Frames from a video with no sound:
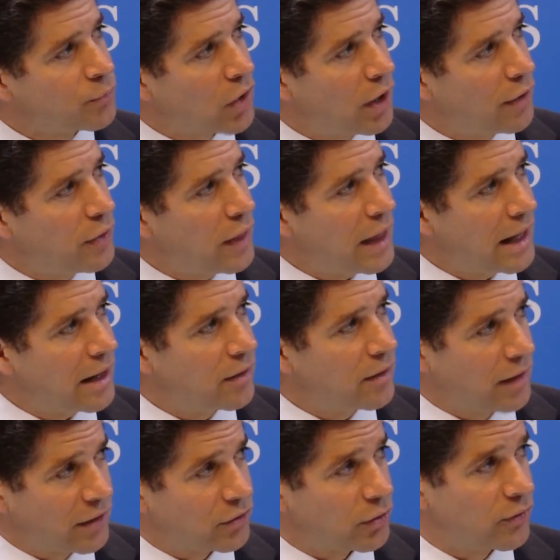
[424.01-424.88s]
I
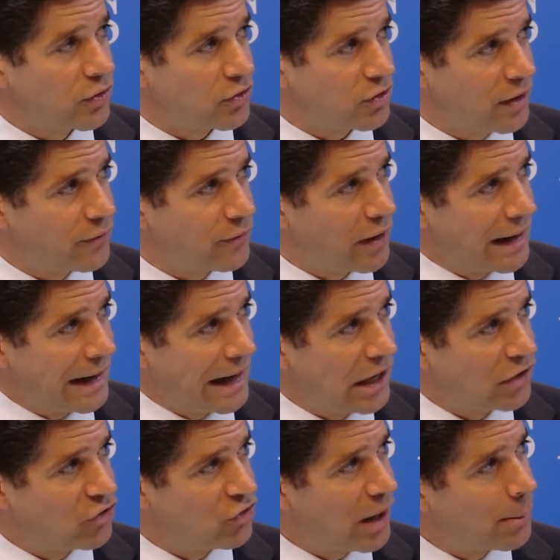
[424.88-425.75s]
think that's obviously a very
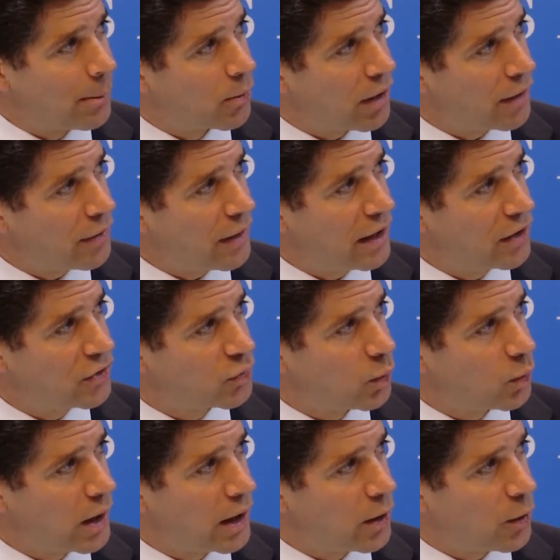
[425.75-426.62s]
large number. I think
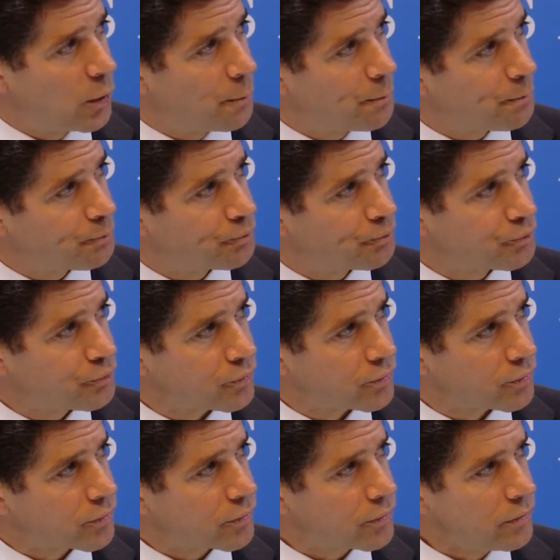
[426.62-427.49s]
as well,
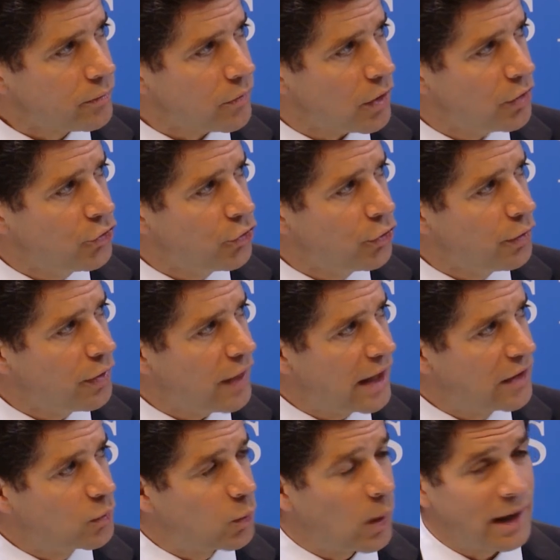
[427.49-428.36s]
two
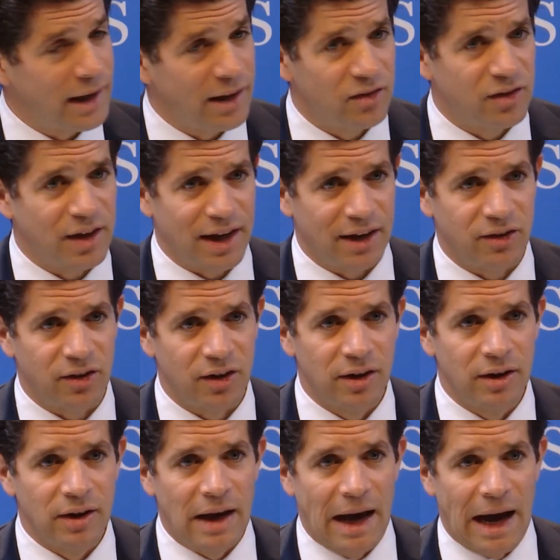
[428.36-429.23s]
things. One is that,
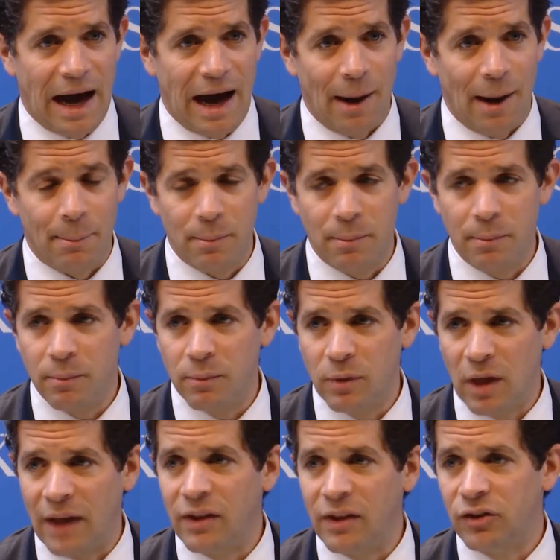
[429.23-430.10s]

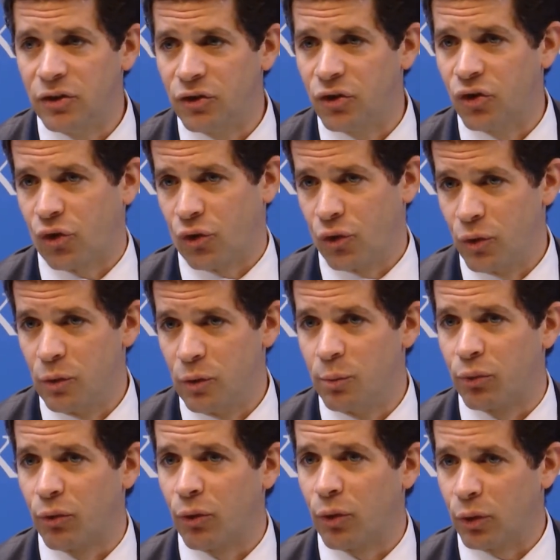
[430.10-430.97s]
and this is true
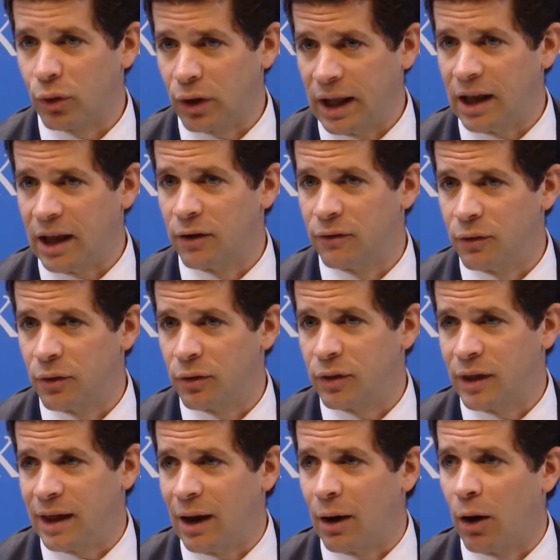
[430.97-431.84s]
broadly
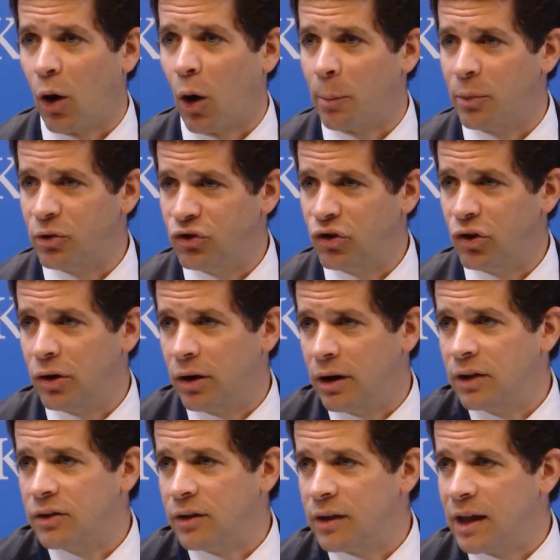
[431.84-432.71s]
of the
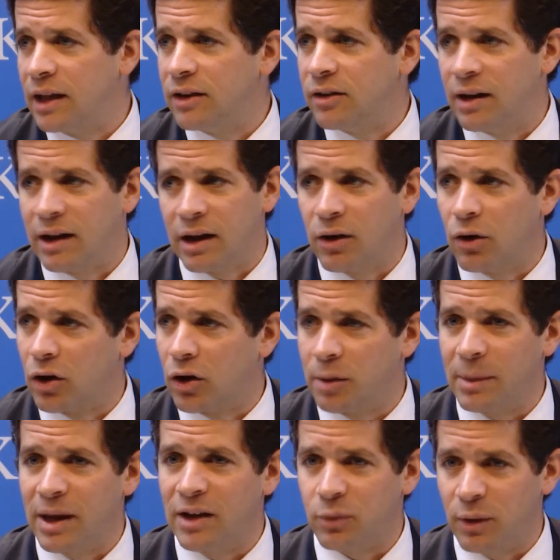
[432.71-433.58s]
opportunities of the internet
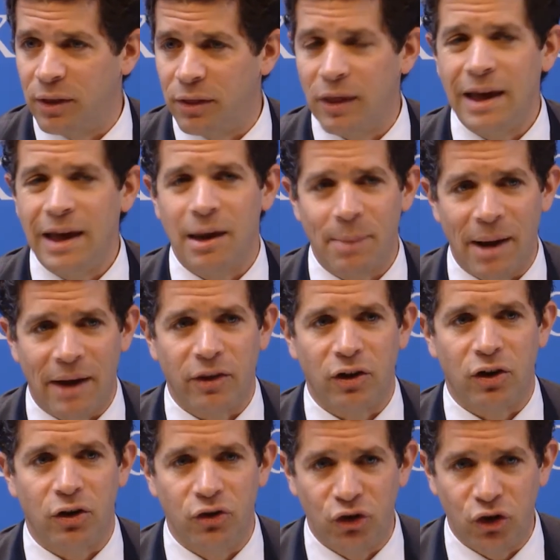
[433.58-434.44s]
economy, as we think about
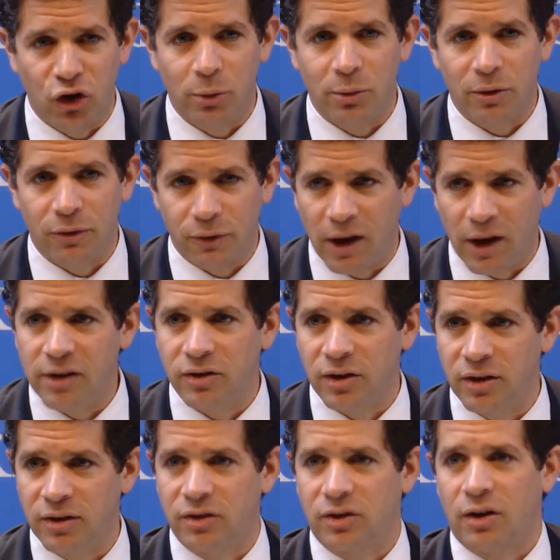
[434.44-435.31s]
the
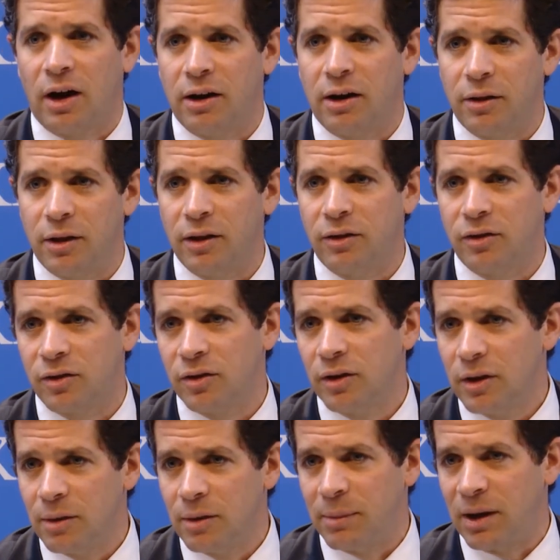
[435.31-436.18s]
consumer-facing side of
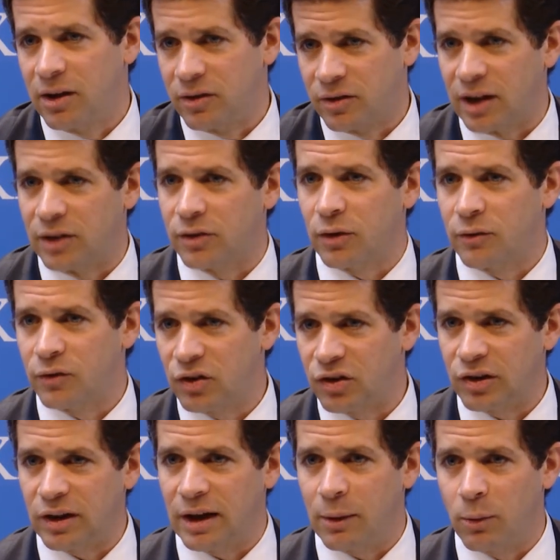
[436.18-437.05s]
this, because that's
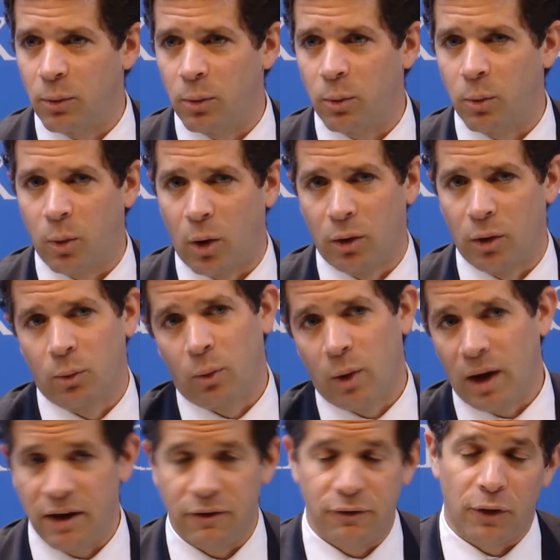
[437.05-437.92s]
obviously
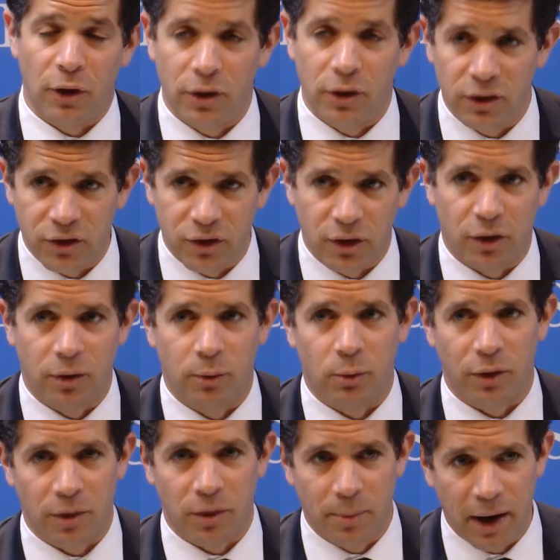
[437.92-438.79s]
what we focus
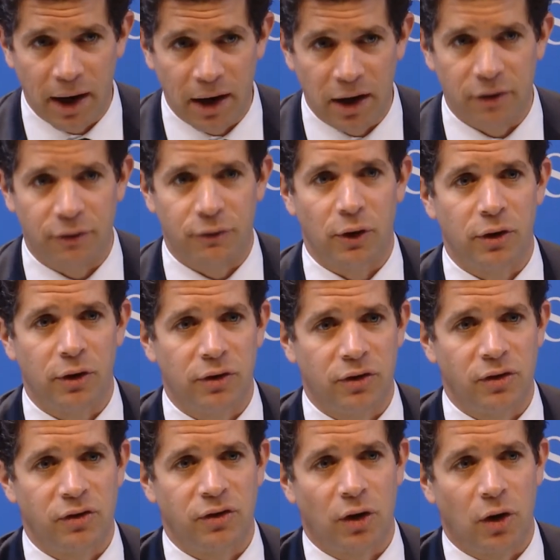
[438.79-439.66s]
on, what the media
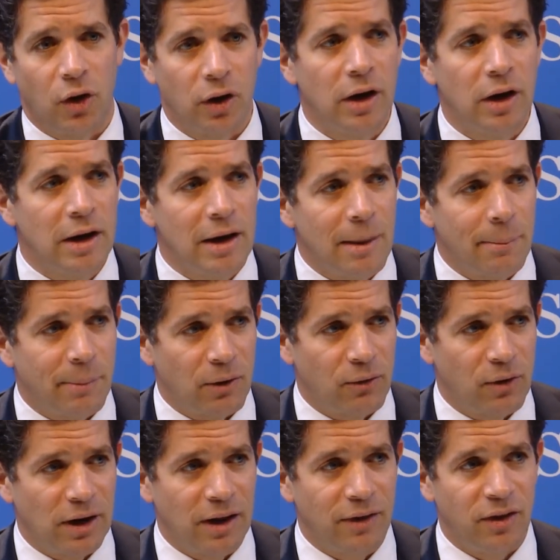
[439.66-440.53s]
focuses on,
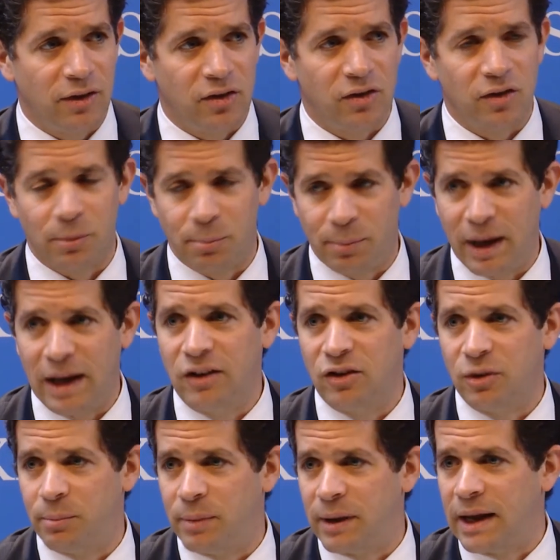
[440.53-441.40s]
but really this is a
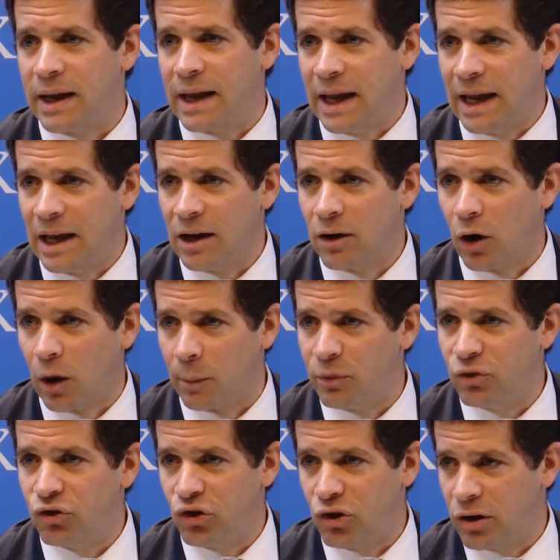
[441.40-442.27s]
B2B
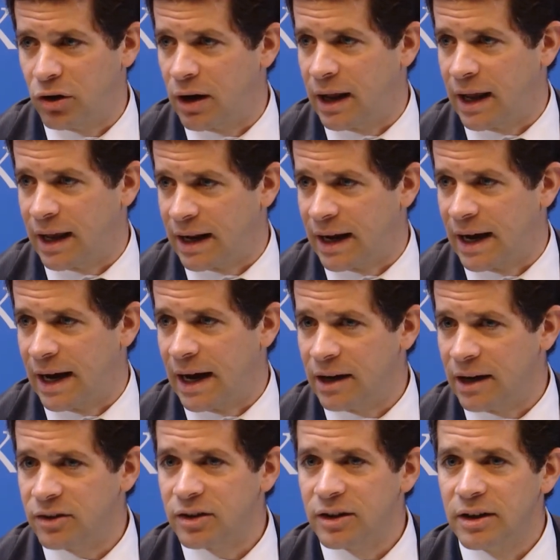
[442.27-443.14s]
opportunity at
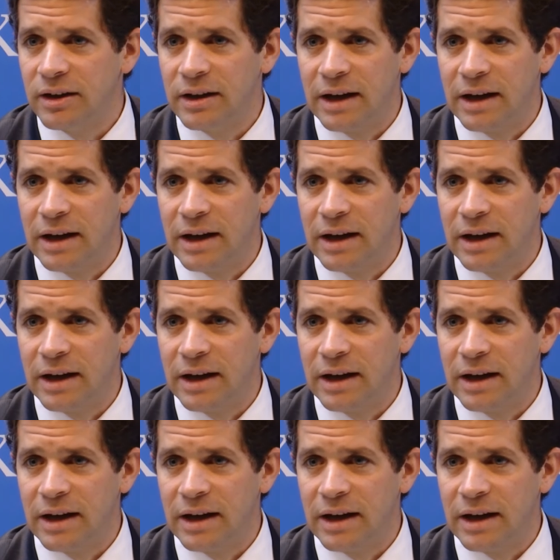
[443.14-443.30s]
heart.